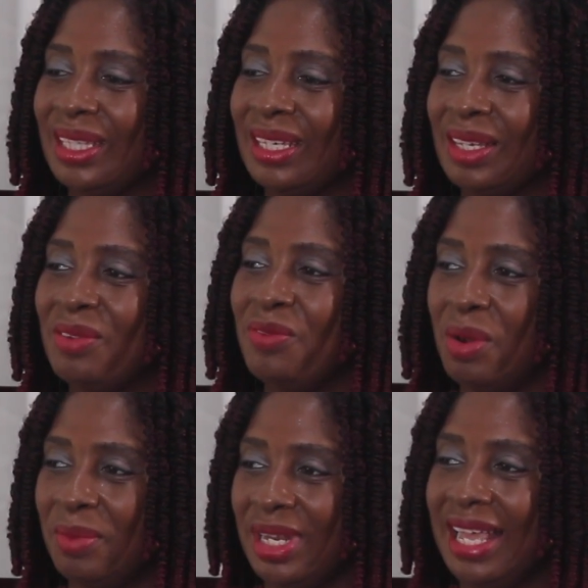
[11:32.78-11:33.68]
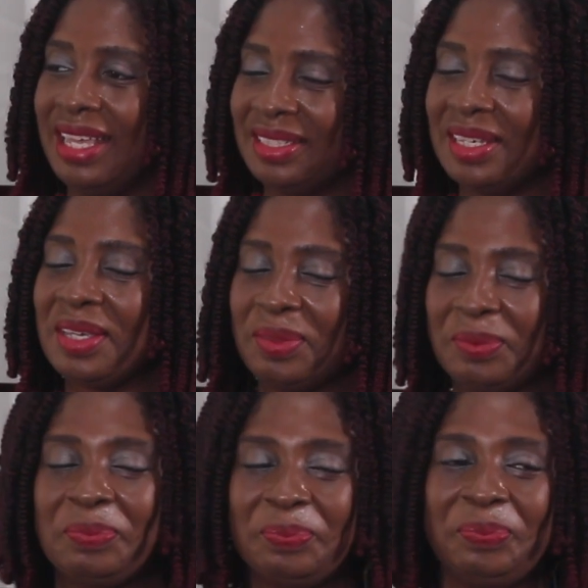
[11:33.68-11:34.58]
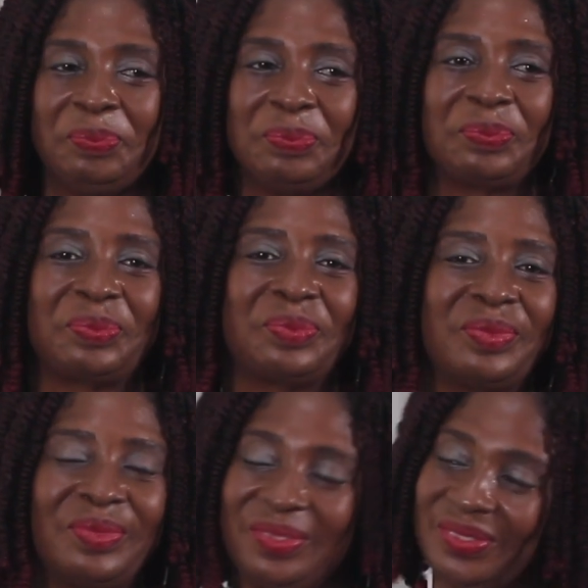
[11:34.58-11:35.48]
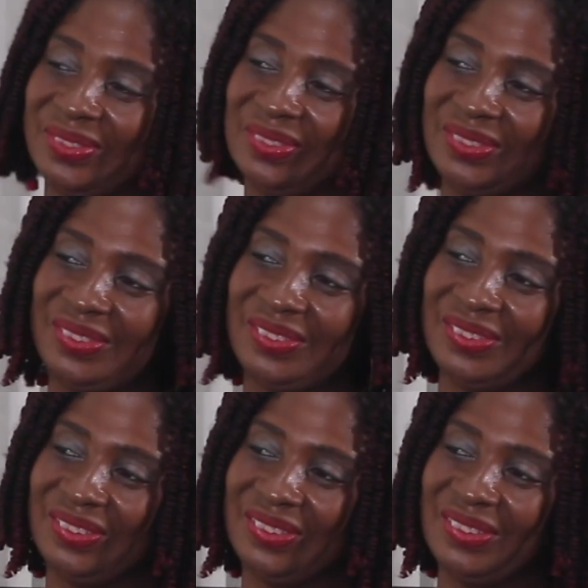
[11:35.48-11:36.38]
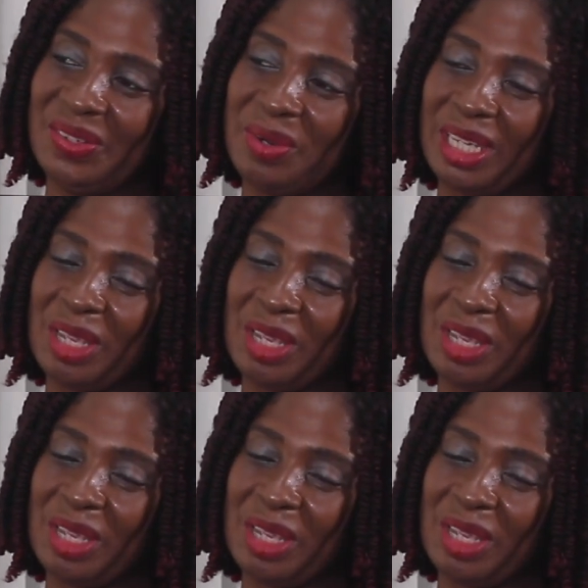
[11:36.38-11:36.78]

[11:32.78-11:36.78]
sort of formalize it. But as I said, it is still, you know,